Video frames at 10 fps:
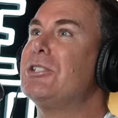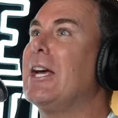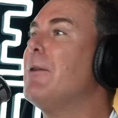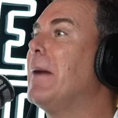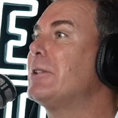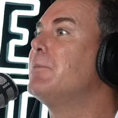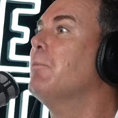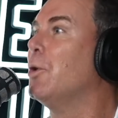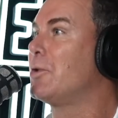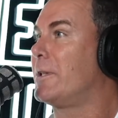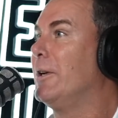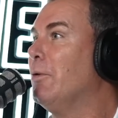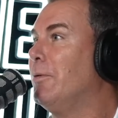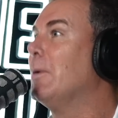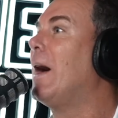much more
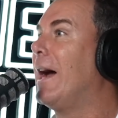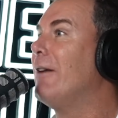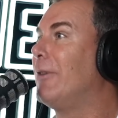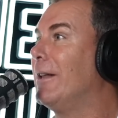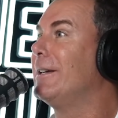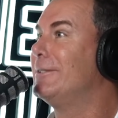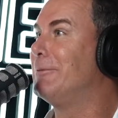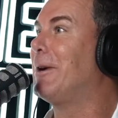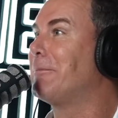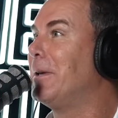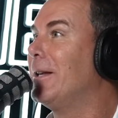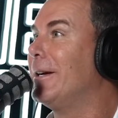skillful AFL is in rugby league.